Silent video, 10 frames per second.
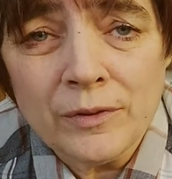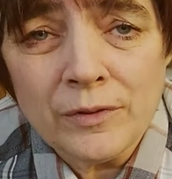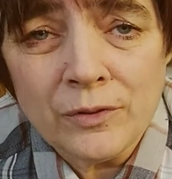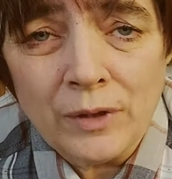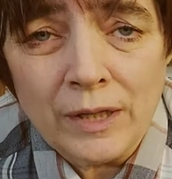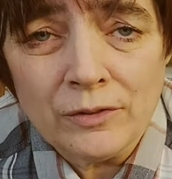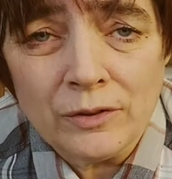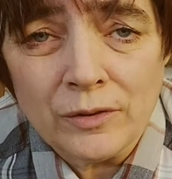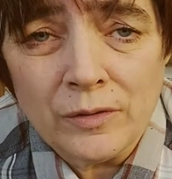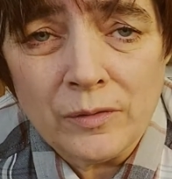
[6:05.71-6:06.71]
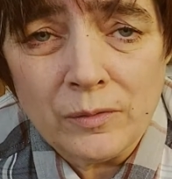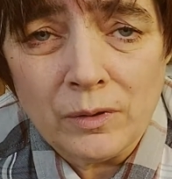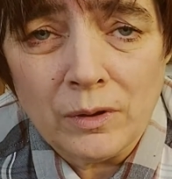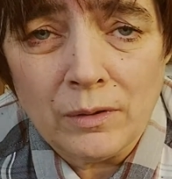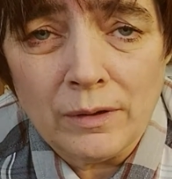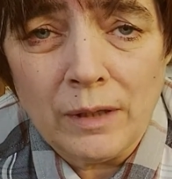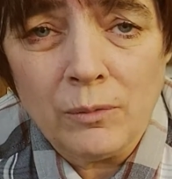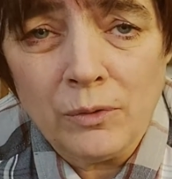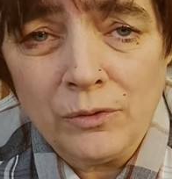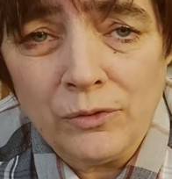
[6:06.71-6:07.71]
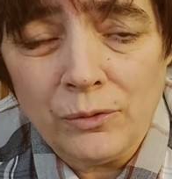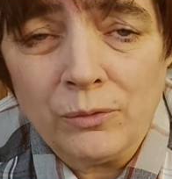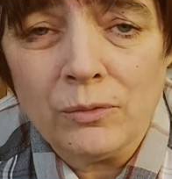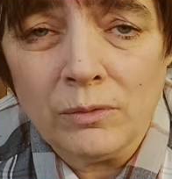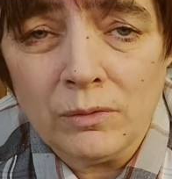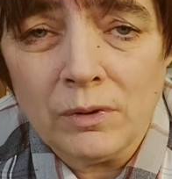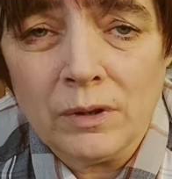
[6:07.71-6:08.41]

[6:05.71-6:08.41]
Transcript: distractions that will soon